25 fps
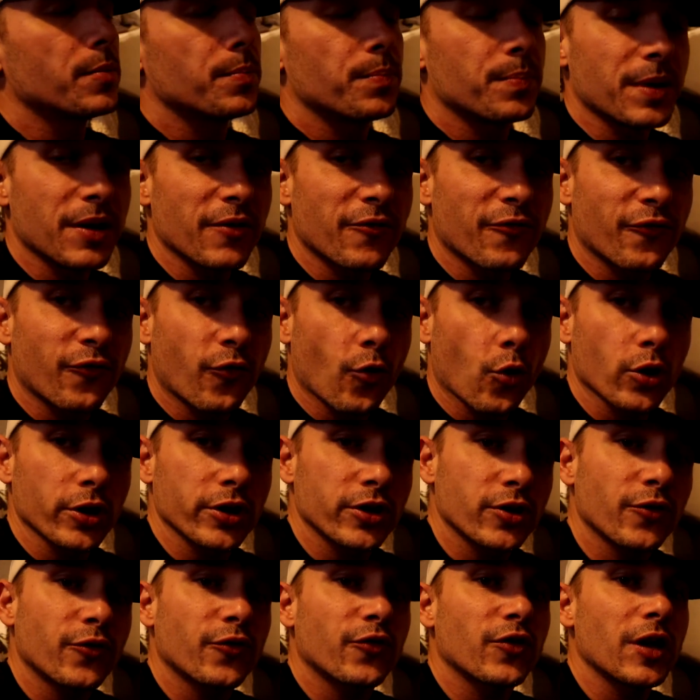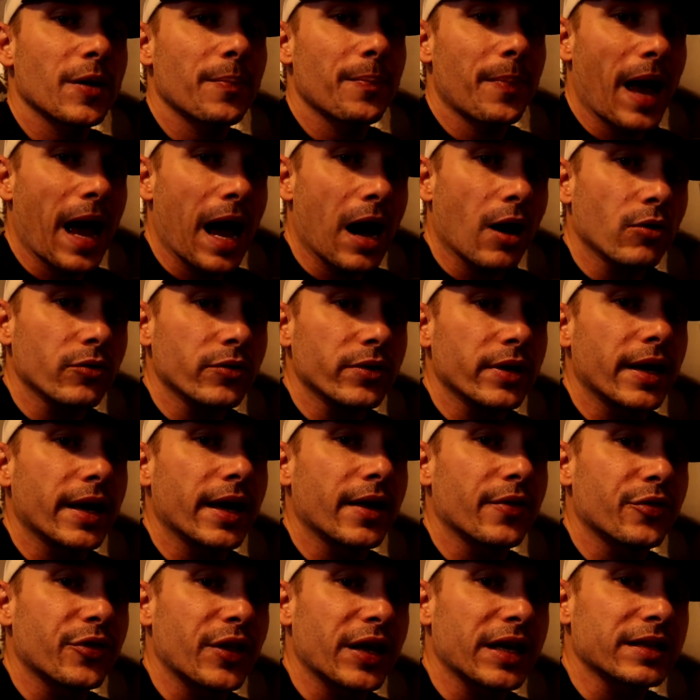Before you flip out
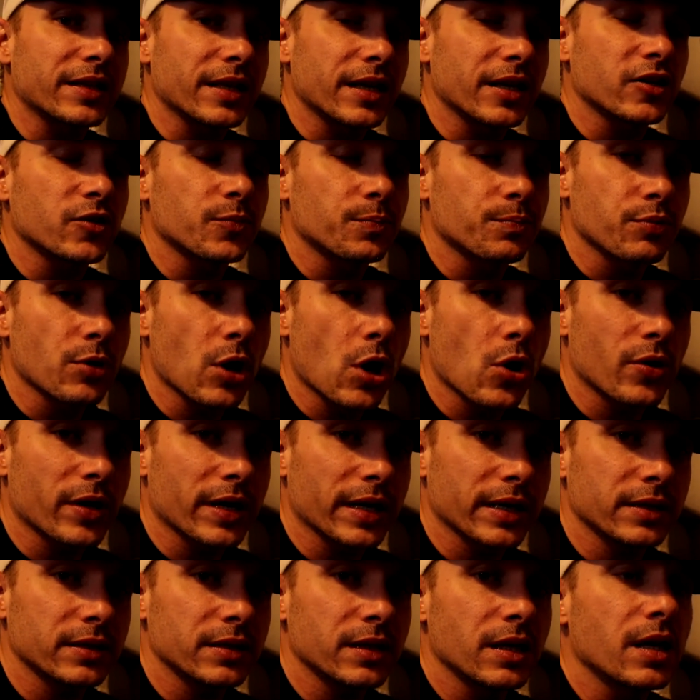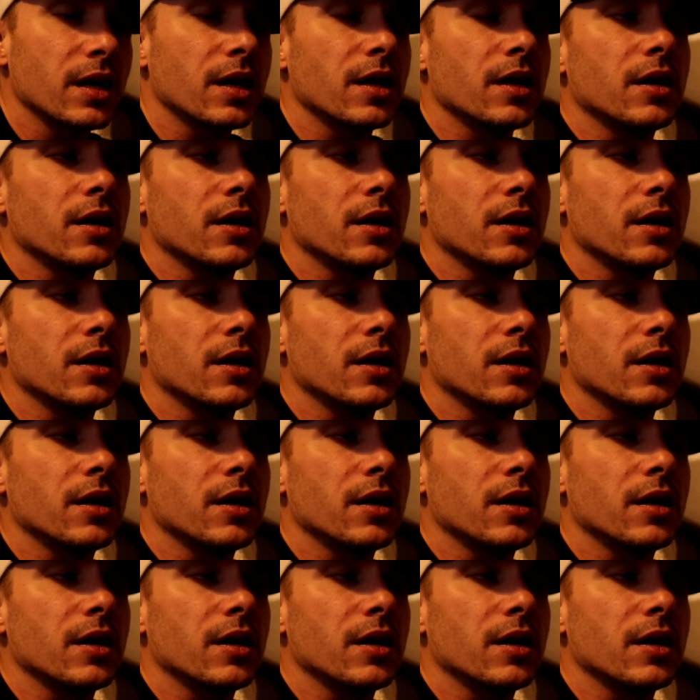and think that it's broken,